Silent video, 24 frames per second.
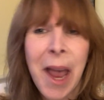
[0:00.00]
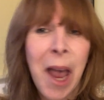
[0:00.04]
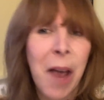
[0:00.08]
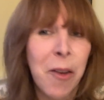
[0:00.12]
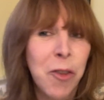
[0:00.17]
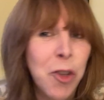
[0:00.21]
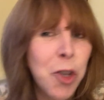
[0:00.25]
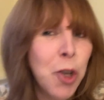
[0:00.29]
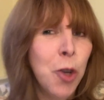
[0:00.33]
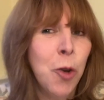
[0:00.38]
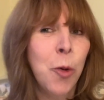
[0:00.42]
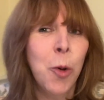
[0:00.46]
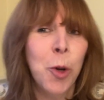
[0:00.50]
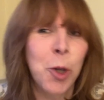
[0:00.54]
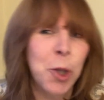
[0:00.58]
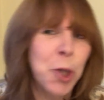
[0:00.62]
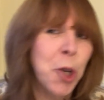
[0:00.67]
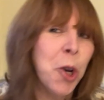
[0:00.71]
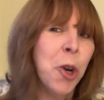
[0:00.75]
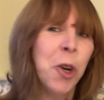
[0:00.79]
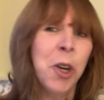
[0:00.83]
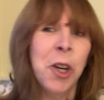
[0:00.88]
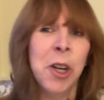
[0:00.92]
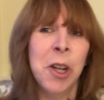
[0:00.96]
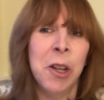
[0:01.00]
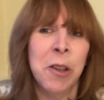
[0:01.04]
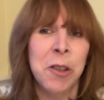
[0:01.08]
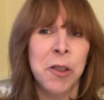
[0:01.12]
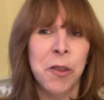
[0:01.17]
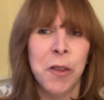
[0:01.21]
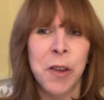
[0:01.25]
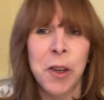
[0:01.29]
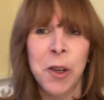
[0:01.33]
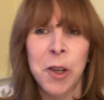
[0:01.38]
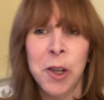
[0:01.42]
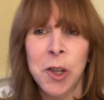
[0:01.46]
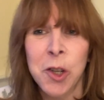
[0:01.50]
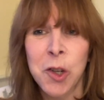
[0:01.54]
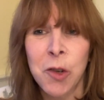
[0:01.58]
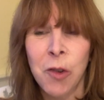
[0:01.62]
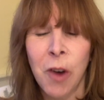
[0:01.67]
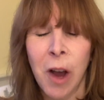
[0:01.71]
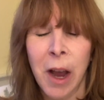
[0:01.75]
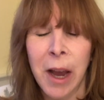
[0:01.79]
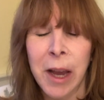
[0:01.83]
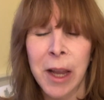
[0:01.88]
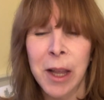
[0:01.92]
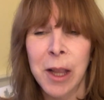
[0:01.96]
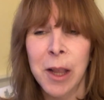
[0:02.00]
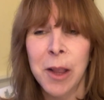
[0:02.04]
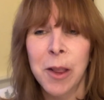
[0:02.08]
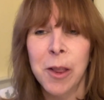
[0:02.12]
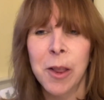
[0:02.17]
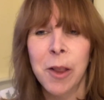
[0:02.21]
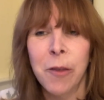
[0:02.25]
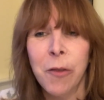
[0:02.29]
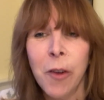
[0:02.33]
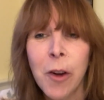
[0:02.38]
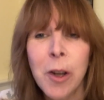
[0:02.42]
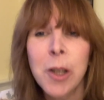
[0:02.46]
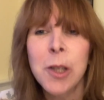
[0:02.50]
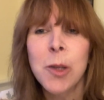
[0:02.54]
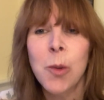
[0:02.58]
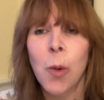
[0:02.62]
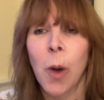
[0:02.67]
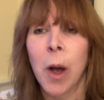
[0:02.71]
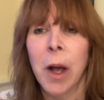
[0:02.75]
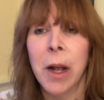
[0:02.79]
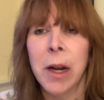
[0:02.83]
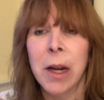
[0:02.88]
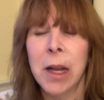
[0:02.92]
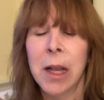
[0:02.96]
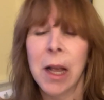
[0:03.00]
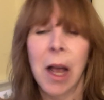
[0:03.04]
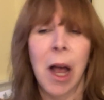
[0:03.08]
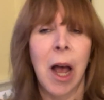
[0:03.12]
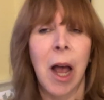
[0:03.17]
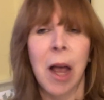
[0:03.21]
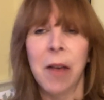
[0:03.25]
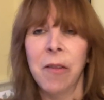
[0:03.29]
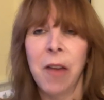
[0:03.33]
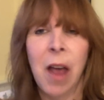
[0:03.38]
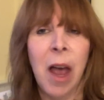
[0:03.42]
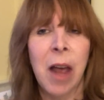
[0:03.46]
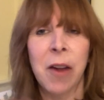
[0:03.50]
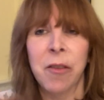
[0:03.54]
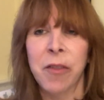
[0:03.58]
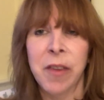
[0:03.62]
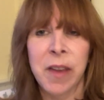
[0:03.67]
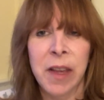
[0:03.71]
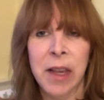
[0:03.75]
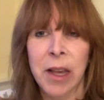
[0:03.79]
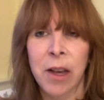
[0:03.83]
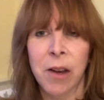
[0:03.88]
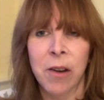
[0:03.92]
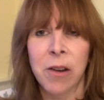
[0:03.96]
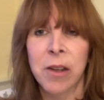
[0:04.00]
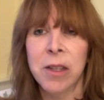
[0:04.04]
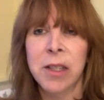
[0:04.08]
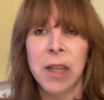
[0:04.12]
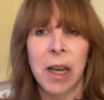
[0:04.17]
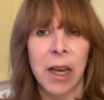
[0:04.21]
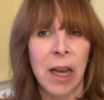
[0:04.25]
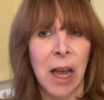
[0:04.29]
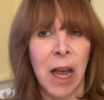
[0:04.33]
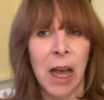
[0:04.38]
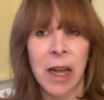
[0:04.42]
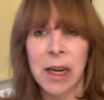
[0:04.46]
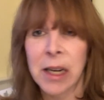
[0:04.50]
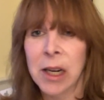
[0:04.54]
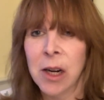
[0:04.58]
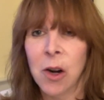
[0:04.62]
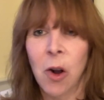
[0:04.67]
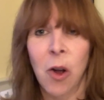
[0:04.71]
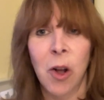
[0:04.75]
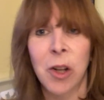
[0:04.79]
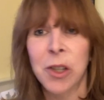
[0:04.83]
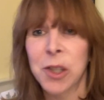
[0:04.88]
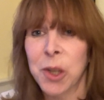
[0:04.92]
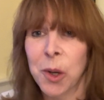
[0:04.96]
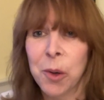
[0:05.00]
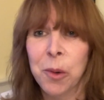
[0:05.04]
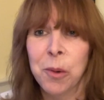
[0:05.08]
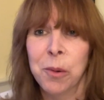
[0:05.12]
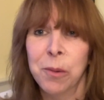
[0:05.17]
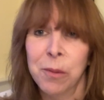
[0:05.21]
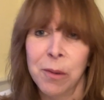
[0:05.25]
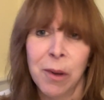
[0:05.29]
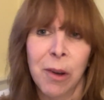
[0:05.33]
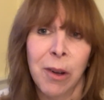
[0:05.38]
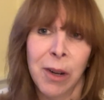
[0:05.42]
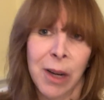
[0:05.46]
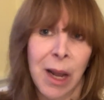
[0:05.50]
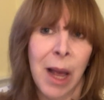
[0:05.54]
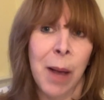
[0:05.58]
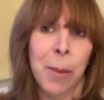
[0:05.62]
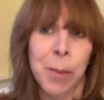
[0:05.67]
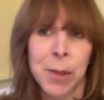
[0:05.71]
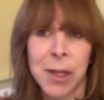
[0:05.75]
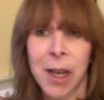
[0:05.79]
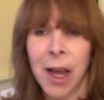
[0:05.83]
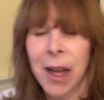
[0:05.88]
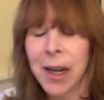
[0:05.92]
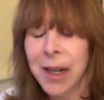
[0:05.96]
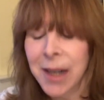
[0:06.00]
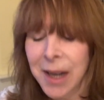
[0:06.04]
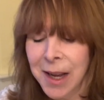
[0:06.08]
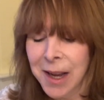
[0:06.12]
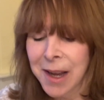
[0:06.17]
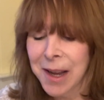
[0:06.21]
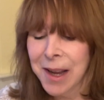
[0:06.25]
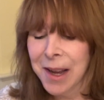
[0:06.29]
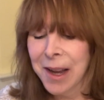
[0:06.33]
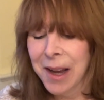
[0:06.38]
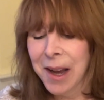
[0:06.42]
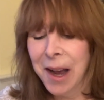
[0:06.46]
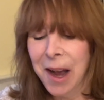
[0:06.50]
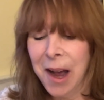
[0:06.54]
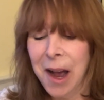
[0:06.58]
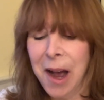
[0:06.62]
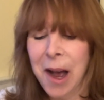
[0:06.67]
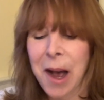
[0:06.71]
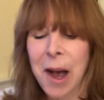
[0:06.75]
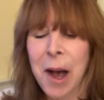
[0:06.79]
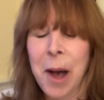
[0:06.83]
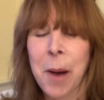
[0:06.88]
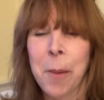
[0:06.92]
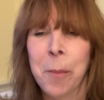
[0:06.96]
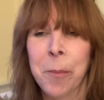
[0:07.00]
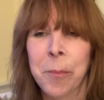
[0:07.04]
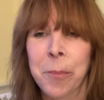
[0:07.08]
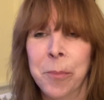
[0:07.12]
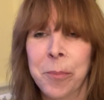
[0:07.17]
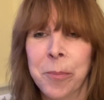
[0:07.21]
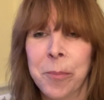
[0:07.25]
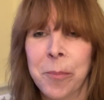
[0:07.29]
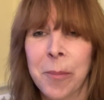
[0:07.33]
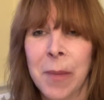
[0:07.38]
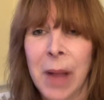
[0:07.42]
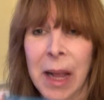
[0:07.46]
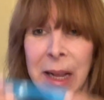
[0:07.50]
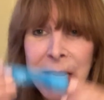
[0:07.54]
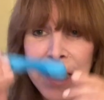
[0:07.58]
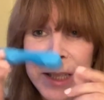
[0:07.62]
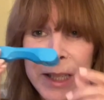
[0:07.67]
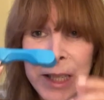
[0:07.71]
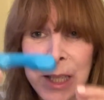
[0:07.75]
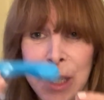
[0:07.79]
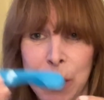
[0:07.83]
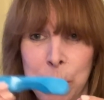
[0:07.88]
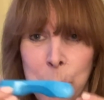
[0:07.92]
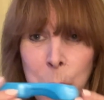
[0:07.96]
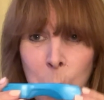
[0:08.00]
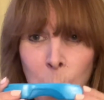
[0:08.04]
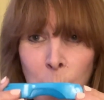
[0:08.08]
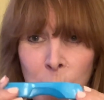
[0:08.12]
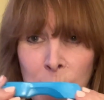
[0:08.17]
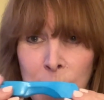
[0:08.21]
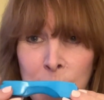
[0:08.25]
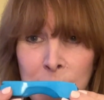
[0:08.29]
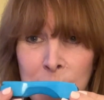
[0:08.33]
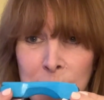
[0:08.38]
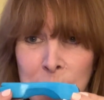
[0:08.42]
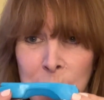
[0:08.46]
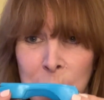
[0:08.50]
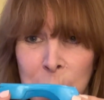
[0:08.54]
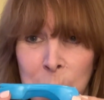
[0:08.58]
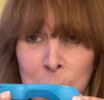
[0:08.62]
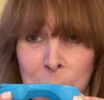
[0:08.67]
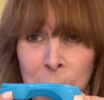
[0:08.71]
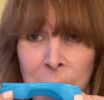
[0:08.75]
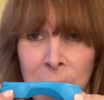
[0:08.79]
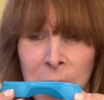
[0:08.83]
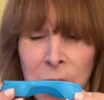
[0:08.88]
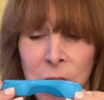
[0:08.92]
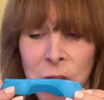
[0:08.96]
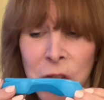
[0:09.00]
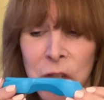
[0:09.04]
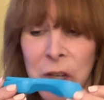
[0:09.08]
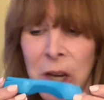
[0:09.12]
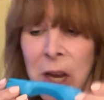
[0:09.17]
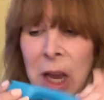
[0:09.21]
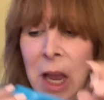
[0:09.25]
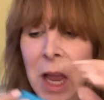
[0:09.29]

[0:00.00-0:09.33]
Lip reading: have 2 alternatives for you to try. The first one I've had for years. I got it also on Amazon. It's this portable toothbrush.